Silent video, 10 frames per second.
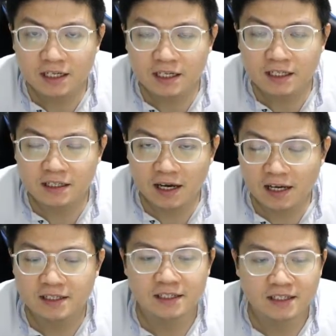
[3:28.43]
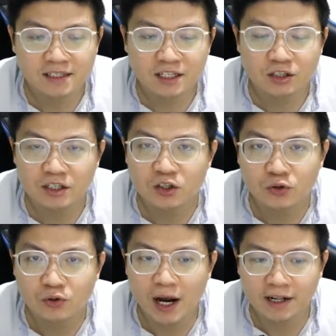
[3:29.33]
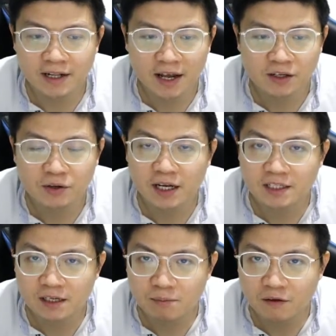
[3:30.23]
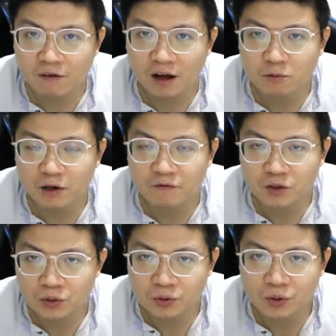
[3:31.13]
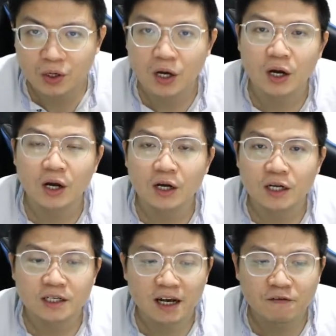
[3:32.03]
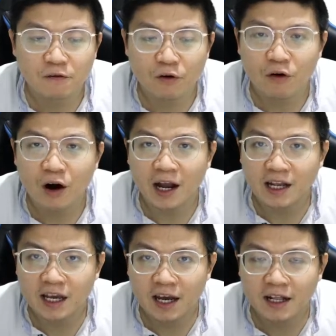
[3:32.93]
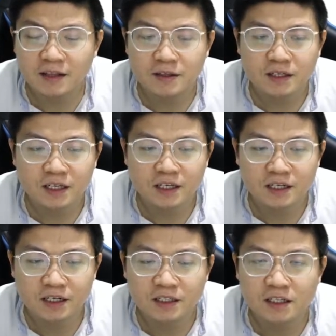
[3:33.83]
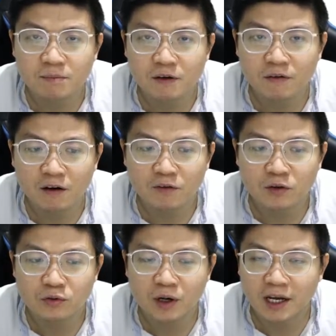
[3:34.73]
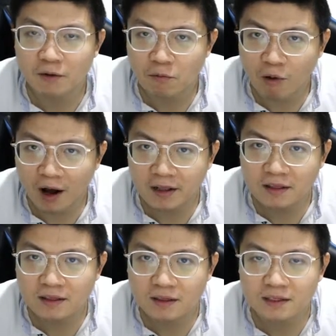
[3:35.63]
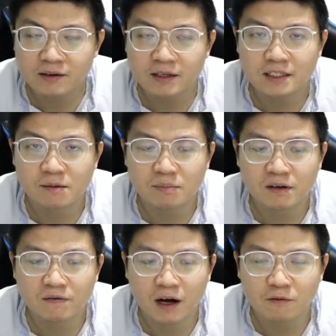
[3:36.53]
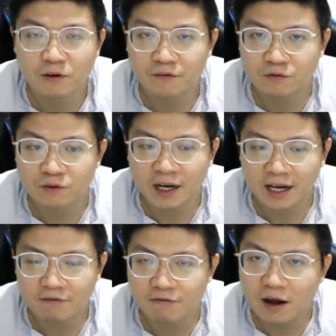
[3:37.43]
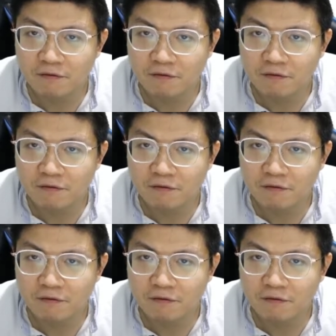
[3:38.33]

Yes, it's actually 2 and 10. You can simplify with 2. Therefore, I get here, simplify with 2, I get 1. This one, simplify with 2, I get 5.